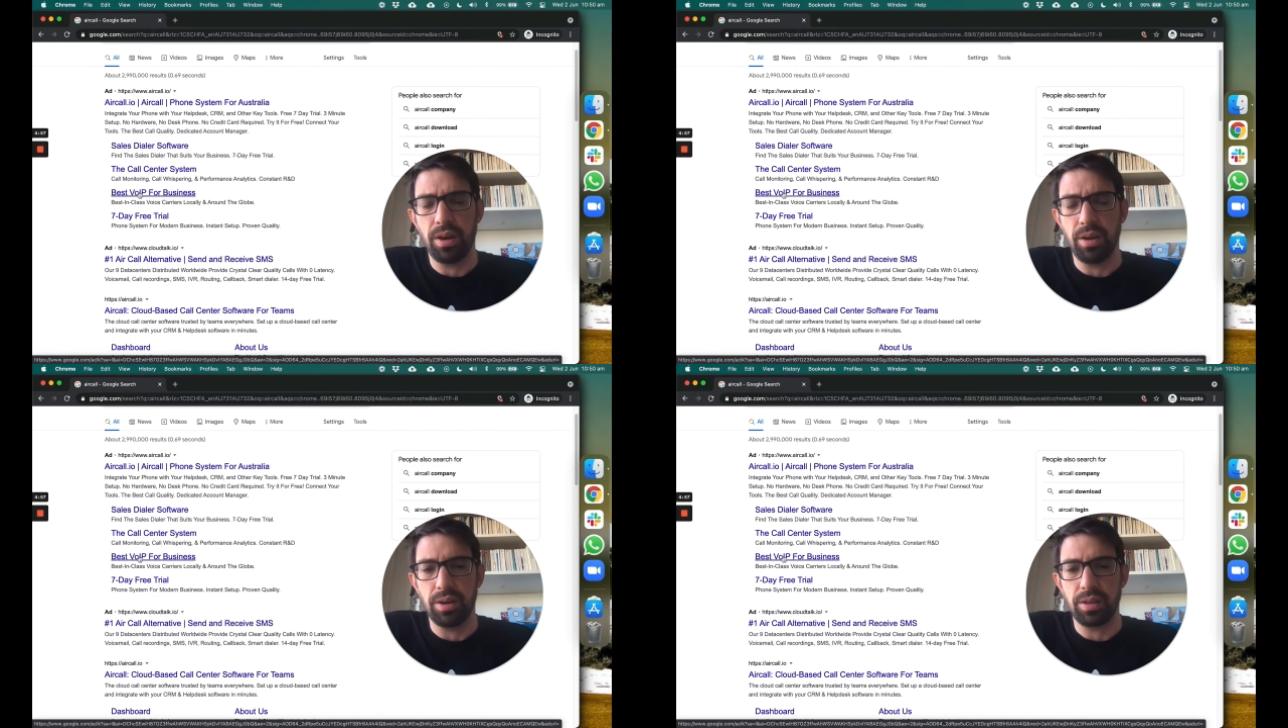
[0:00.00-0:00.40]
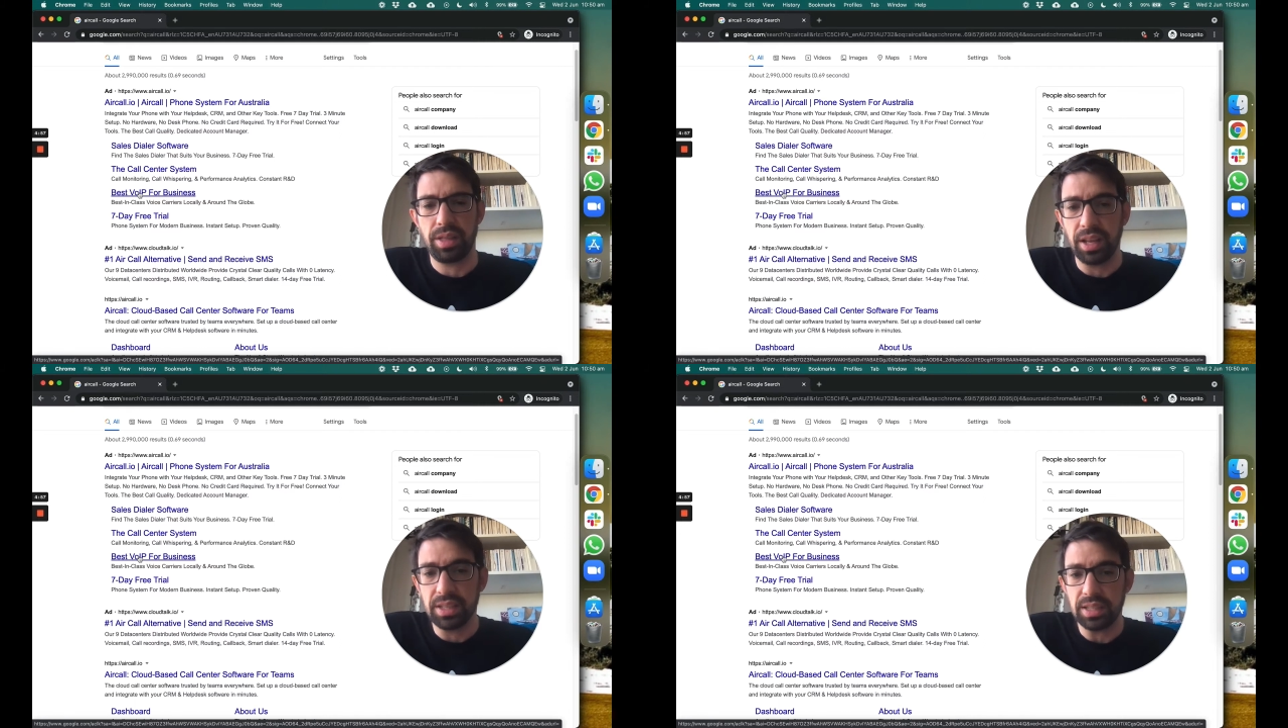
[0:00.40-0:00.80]

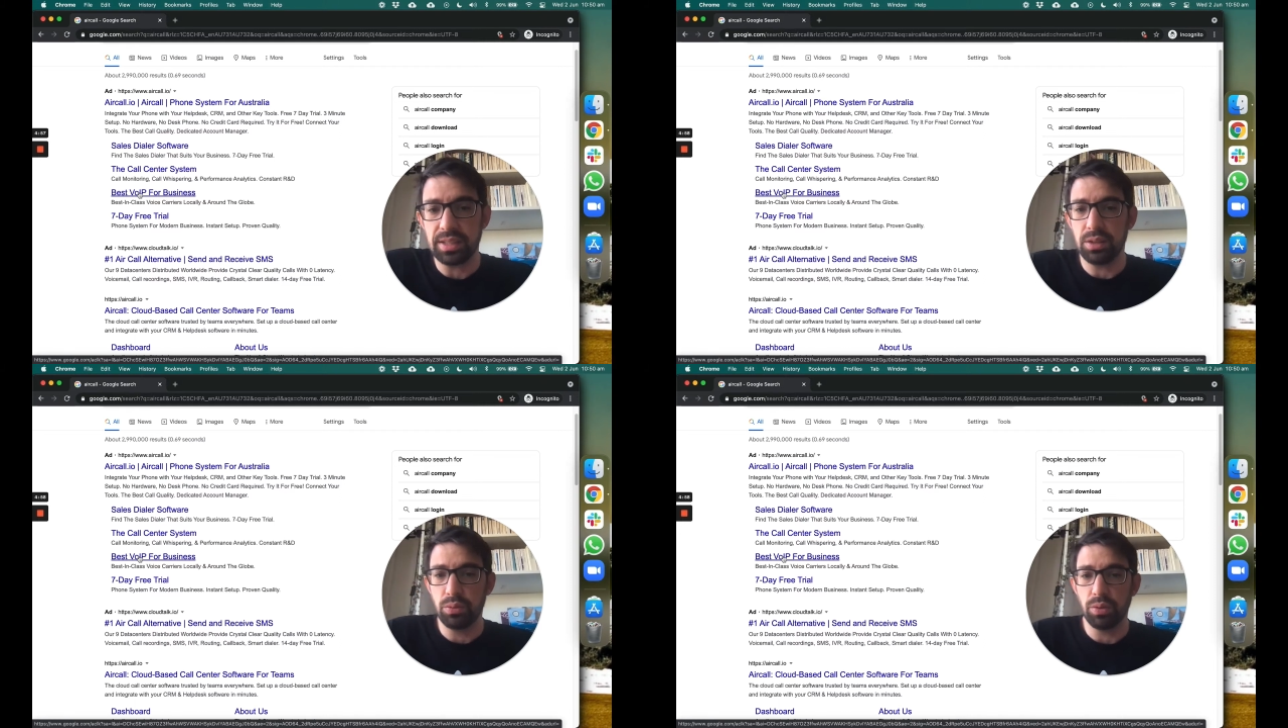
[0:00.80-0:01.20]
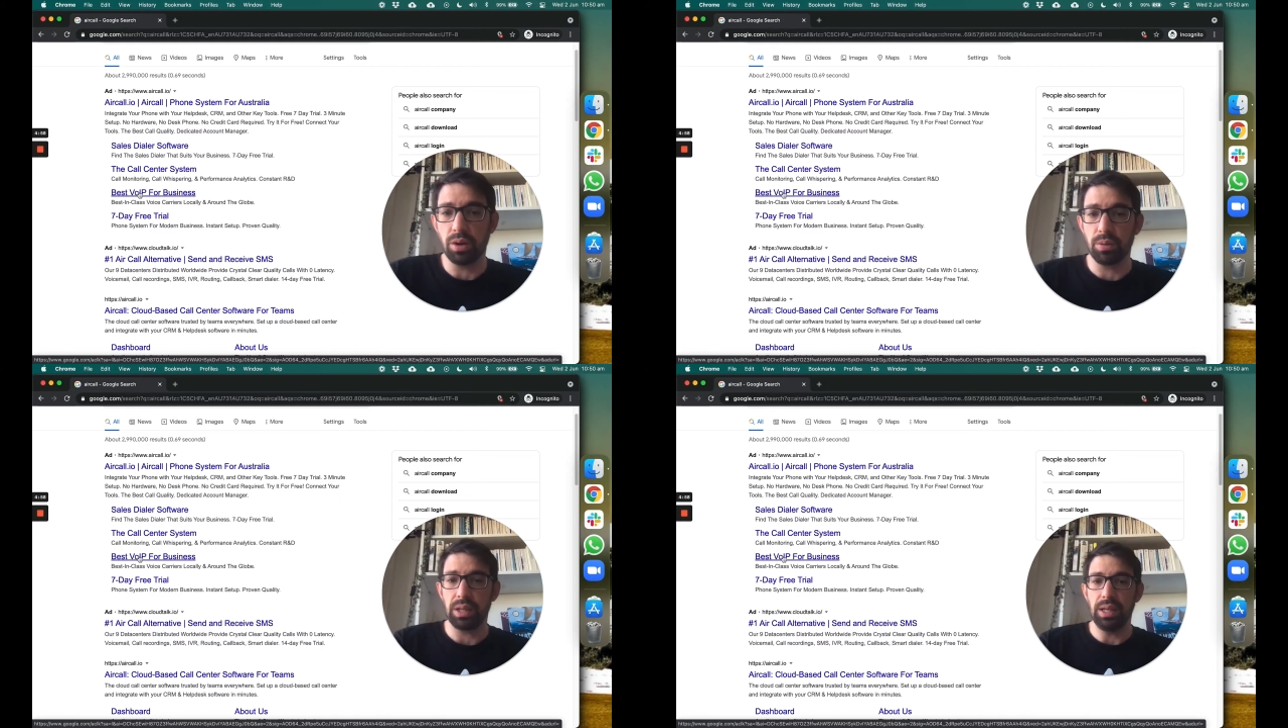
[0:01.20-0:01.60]
things that they do
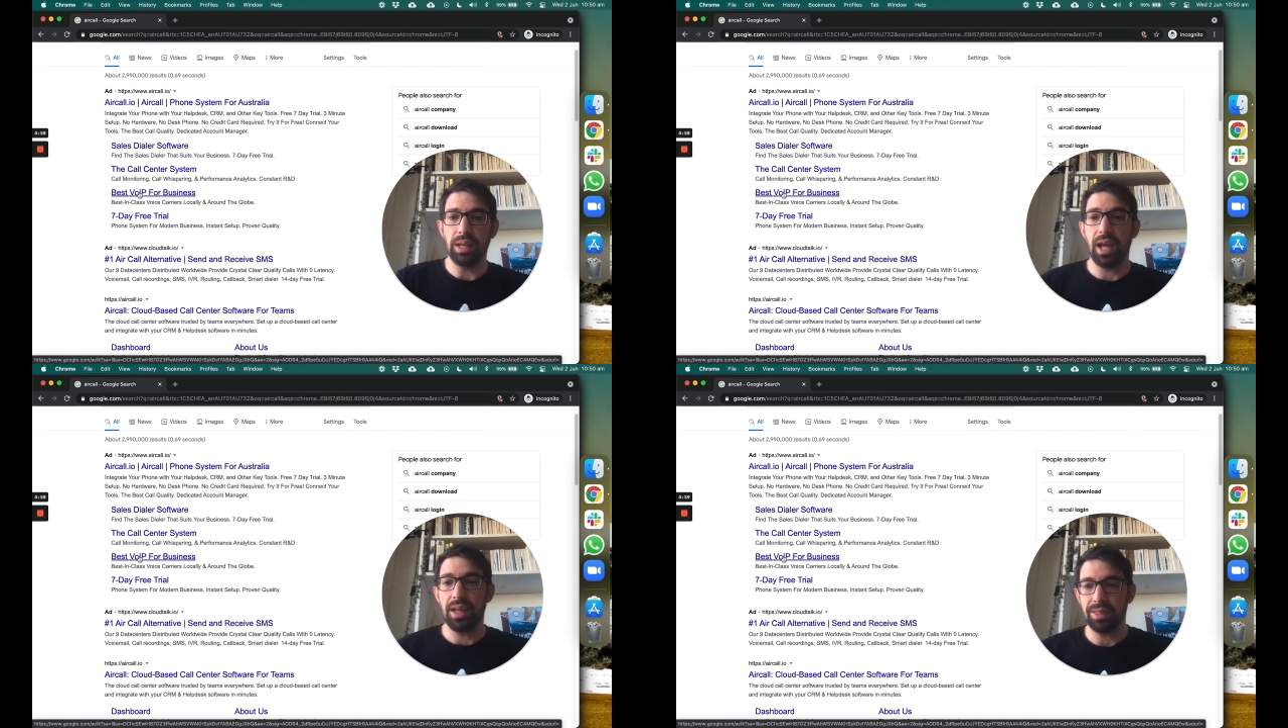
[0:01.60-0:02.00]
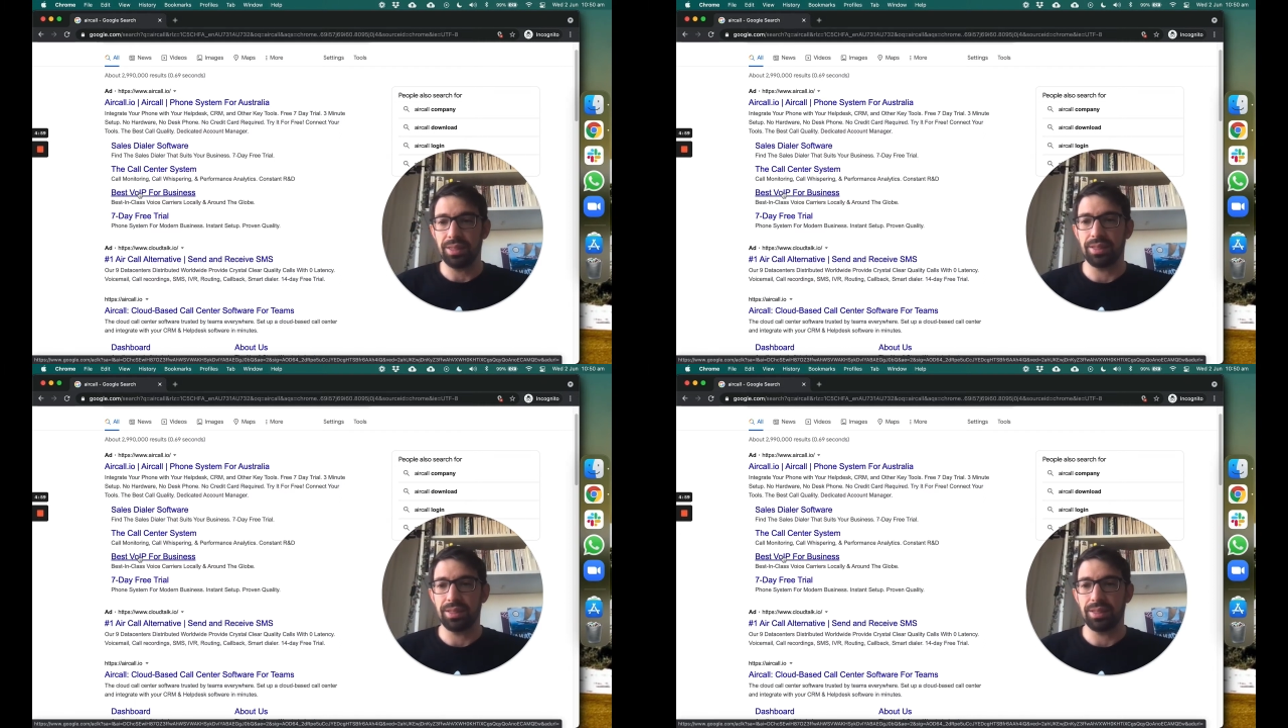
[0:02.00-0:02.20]
already, and